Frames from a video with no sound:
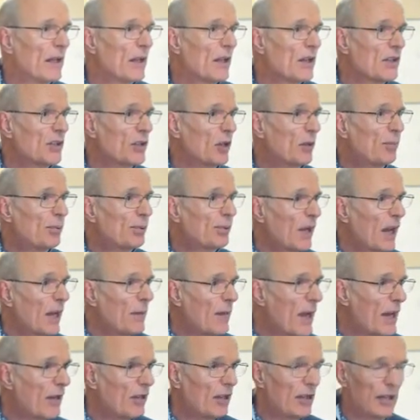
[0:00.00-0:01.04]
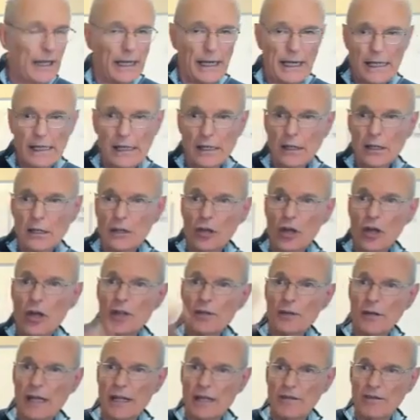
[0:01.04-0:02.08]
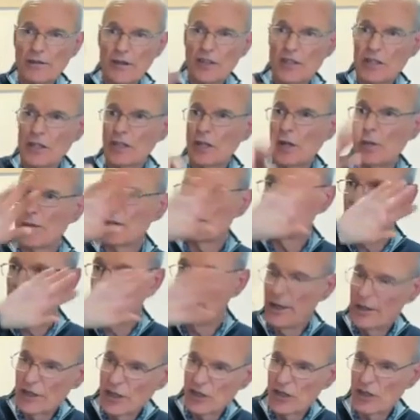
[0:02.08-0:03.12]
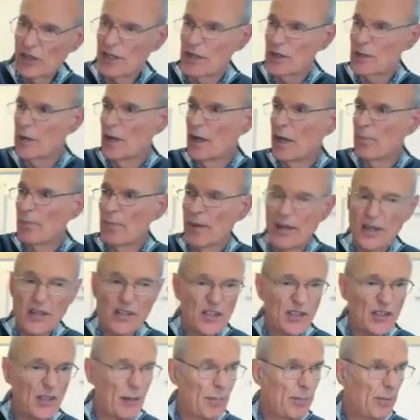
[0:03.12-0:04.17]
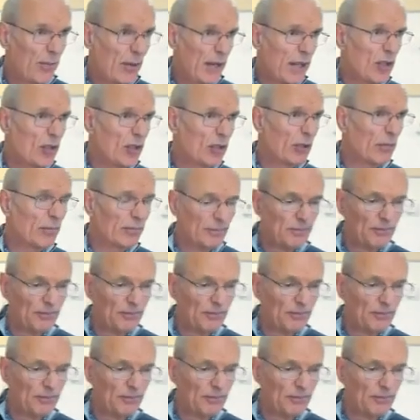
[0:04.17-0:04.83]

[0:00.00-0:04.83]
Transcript: So primarily, God, in inverted commas, punishes by separation.